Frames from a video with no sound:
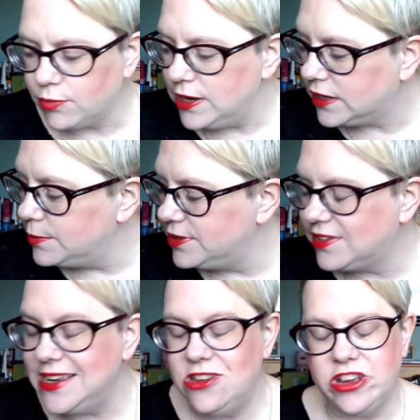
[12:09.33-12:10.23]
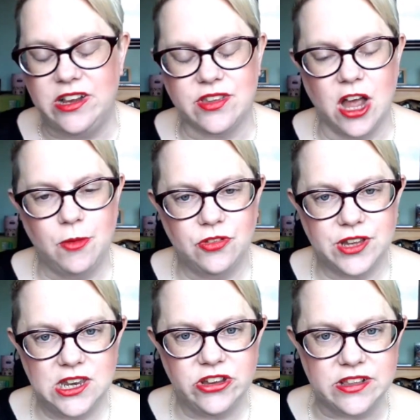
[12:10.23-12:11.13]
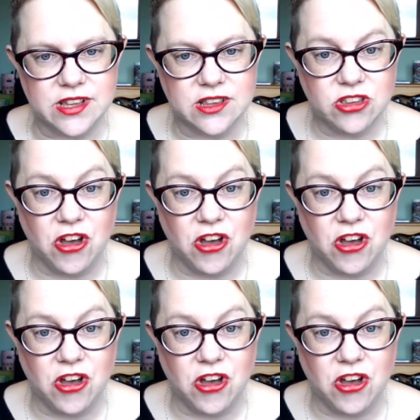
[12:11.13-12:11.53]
When it comes to skinny jeans, I want skinny jeans that are